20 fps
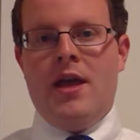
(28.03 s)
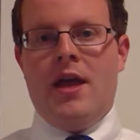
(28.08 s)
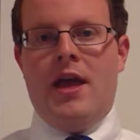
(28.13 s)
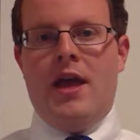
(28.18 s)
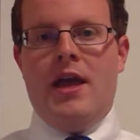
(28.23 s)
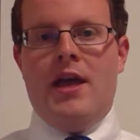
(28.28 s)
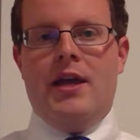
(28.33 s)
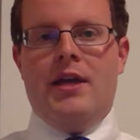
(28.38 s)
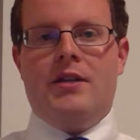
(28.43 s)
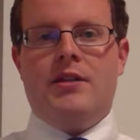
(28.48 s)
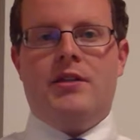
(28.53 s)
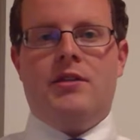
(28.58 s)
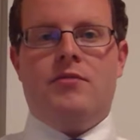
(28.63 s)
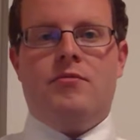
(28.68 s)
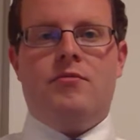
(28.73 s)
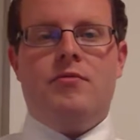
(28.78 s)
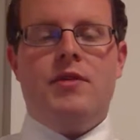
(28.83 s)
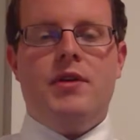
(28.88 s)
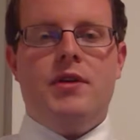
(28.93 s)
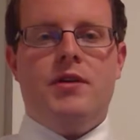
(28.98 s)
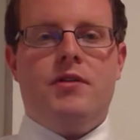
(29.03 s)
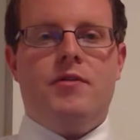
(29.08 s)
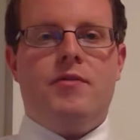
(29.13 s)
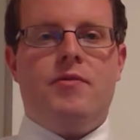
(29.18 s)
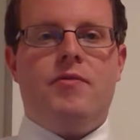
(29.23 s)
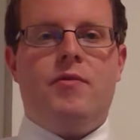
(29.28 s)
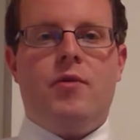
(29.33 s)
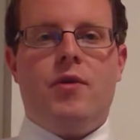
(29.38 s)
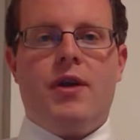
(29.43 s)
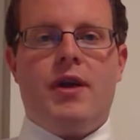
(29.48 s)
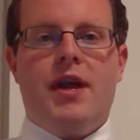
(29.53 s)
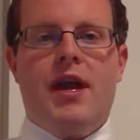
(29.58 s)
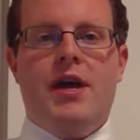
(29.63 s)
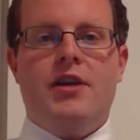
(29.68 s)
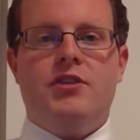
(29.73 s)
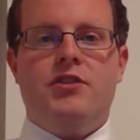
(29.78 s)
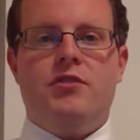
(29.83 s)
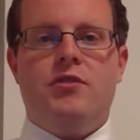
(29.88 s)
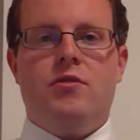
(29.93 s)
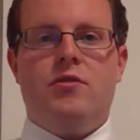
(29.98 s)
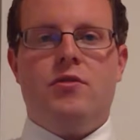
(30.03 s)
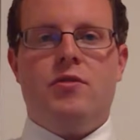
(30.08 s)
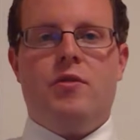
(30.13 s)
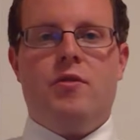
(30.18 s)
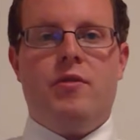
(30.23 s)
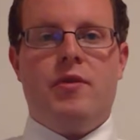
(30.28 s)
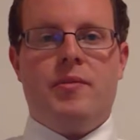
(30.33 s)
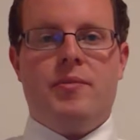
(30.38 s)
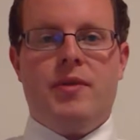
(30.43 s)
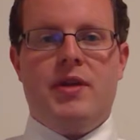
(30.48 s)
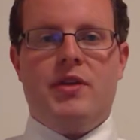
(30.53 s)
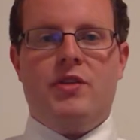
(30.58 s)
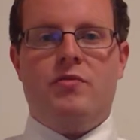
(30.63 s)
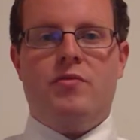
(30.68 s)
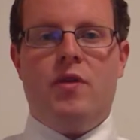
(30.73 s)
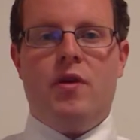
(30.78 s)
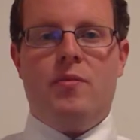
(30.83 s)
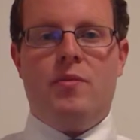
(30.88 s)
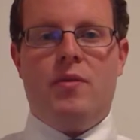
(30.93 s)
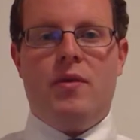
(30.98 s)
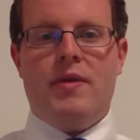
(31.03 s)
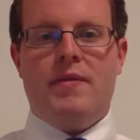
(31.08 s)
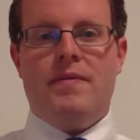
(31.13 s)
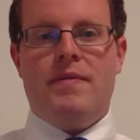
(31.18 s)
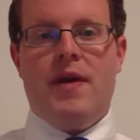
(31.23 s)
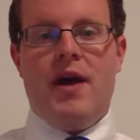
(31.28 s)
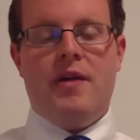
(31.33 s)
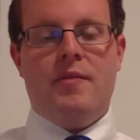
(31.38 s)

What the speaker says: and the real forecast should only be 12.5%.